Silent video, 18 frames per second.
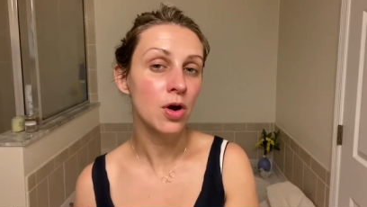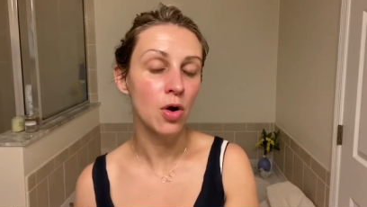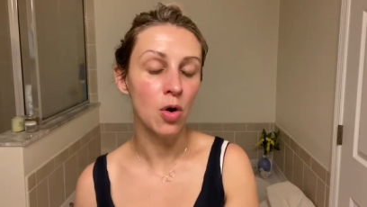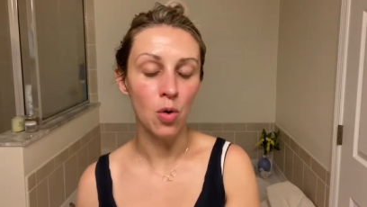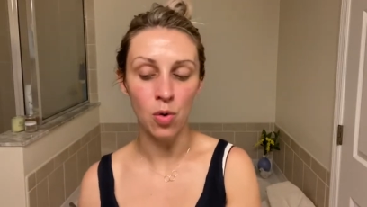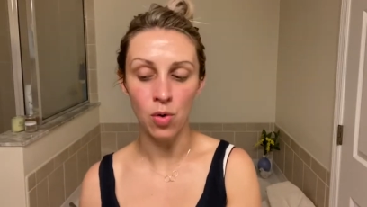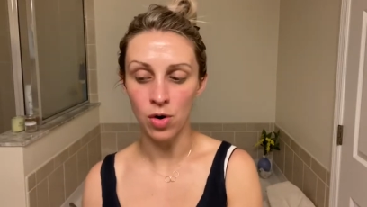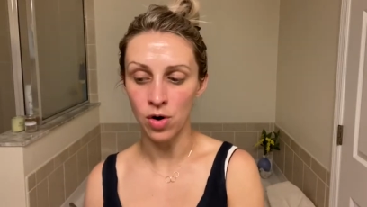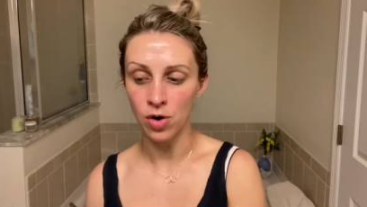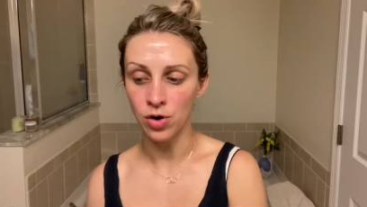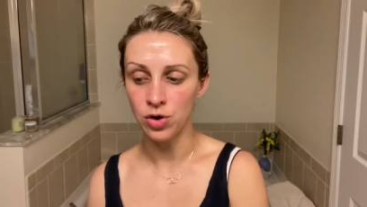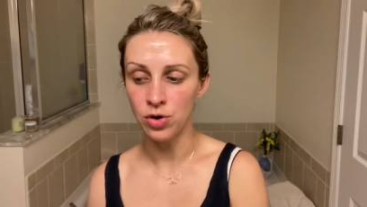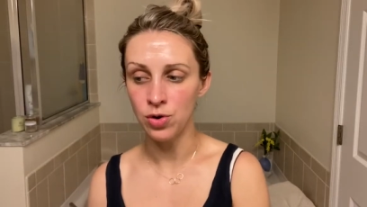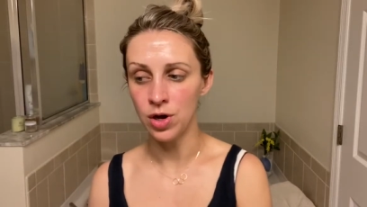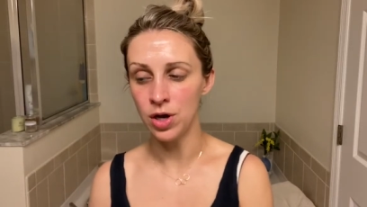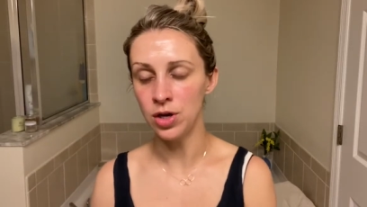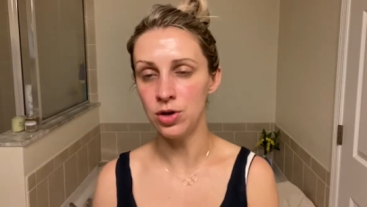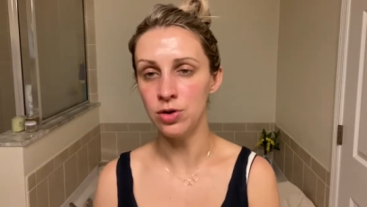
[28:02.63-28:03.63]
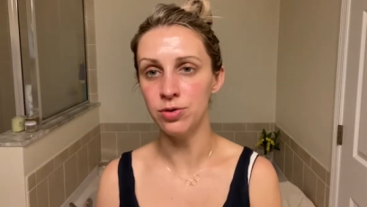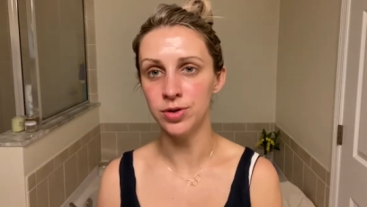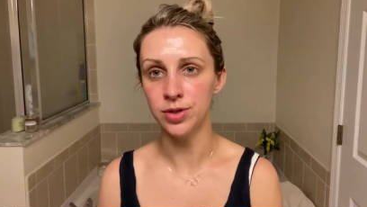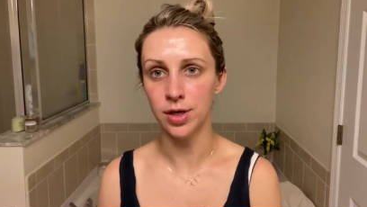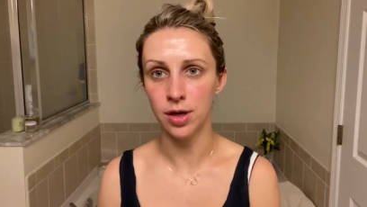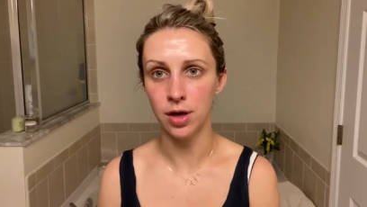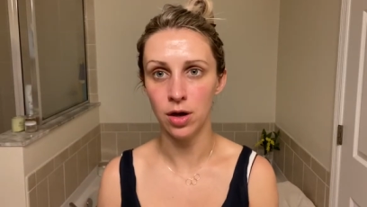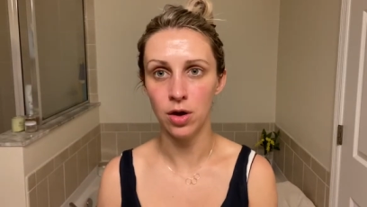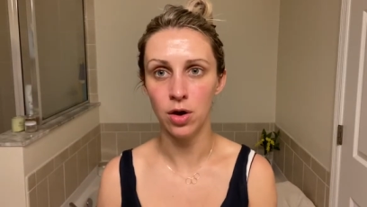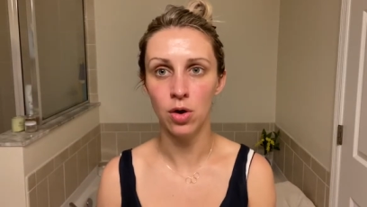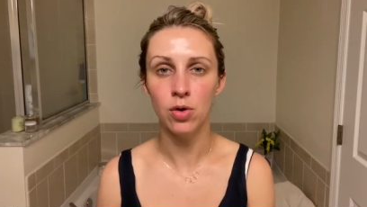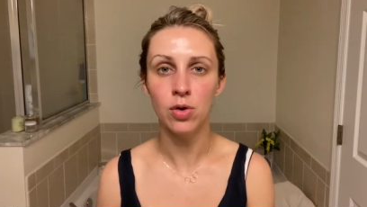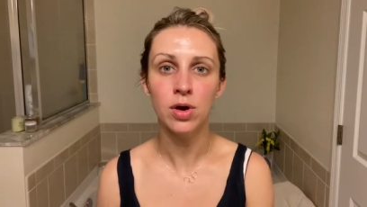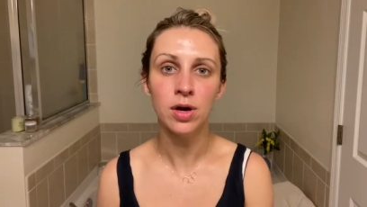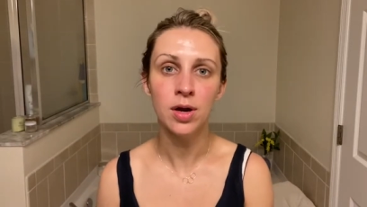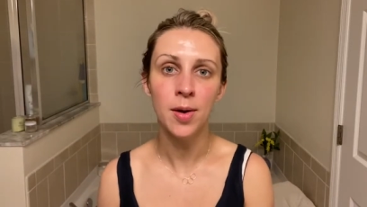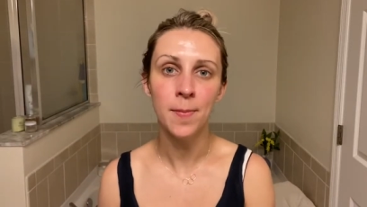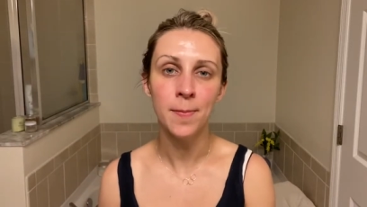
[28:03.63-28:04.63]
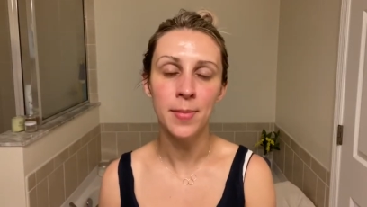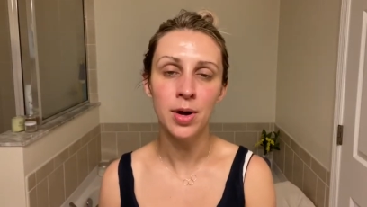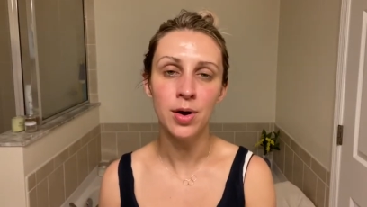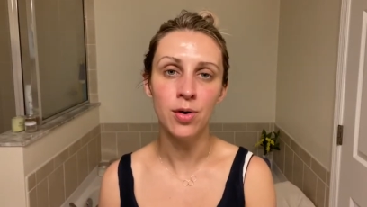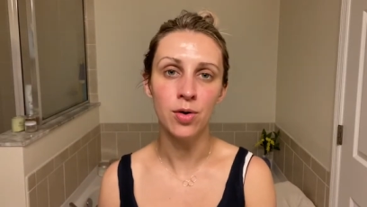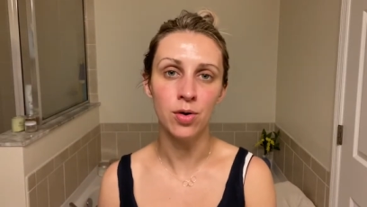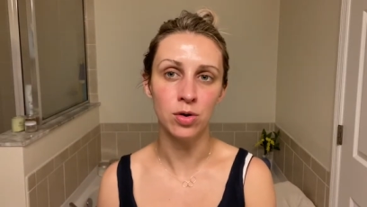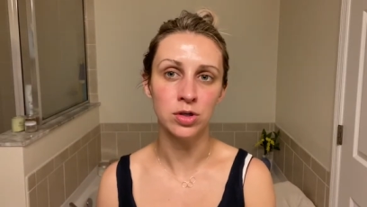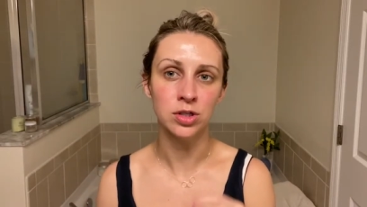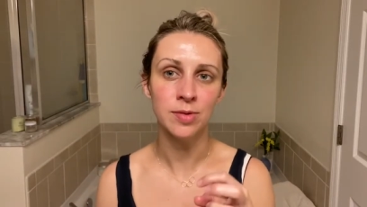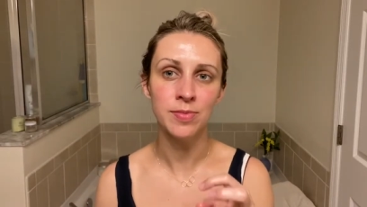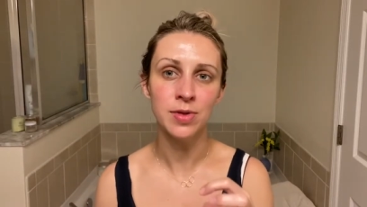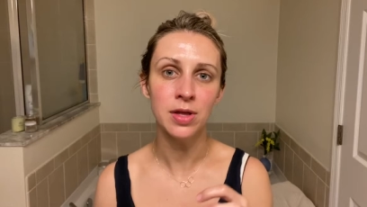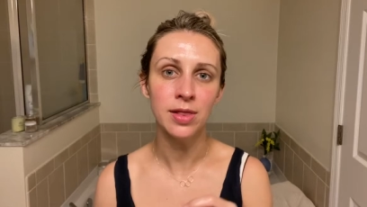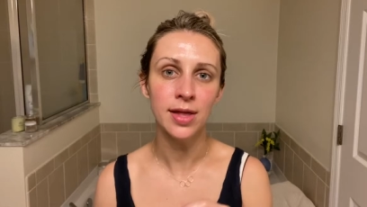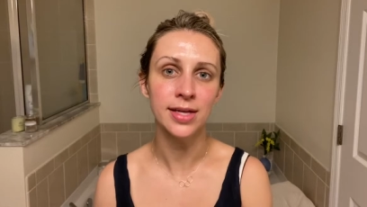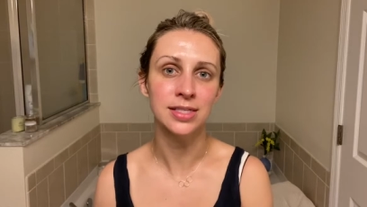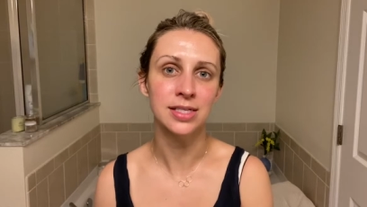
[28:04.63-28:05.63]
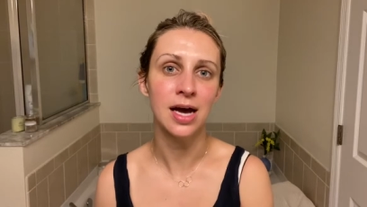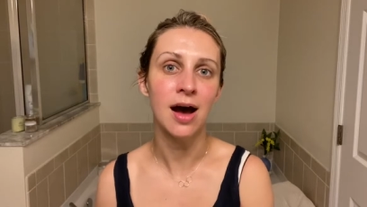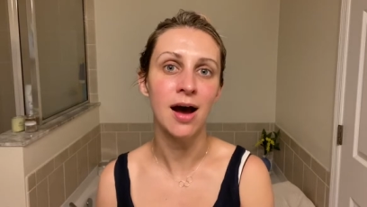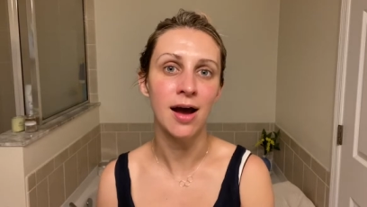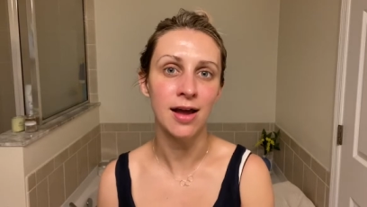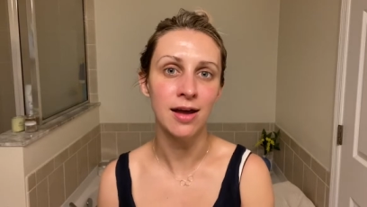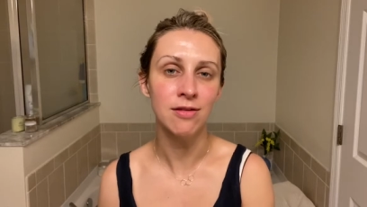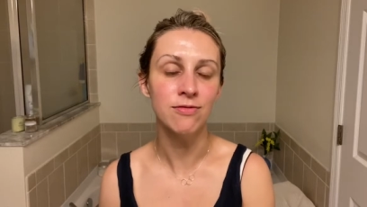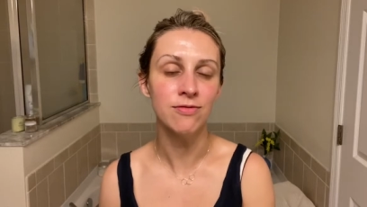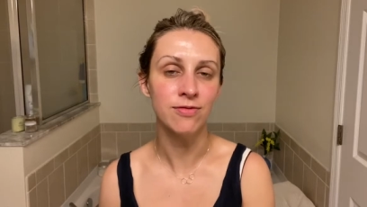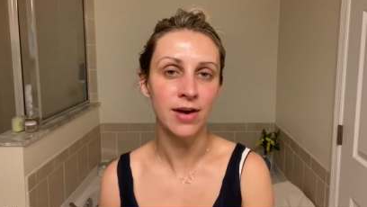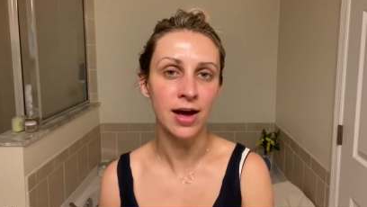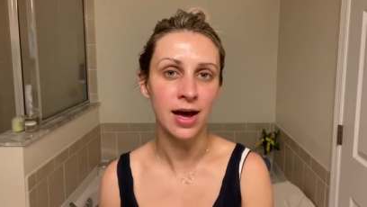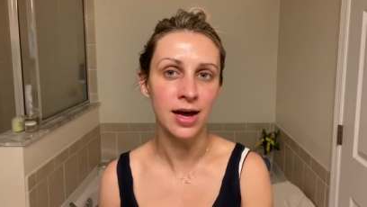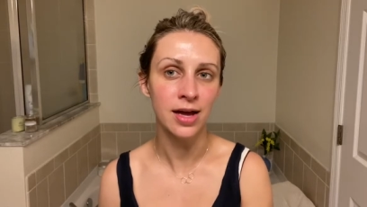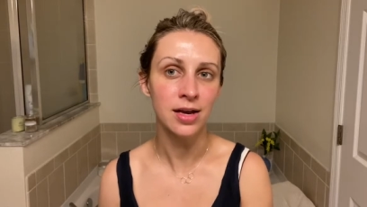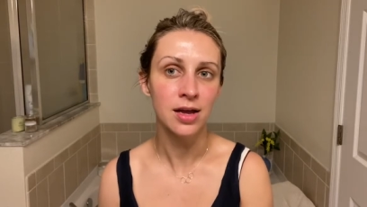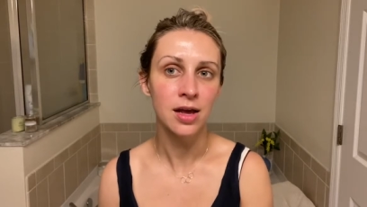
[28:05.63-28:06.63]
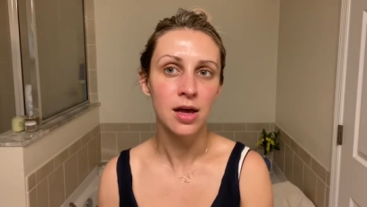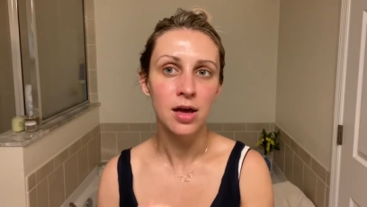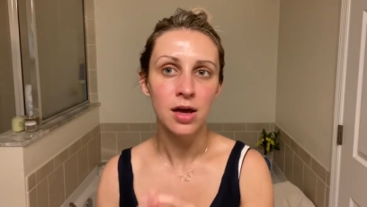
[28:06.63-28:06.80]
or you can use like a coconut milk or something that's high in fat.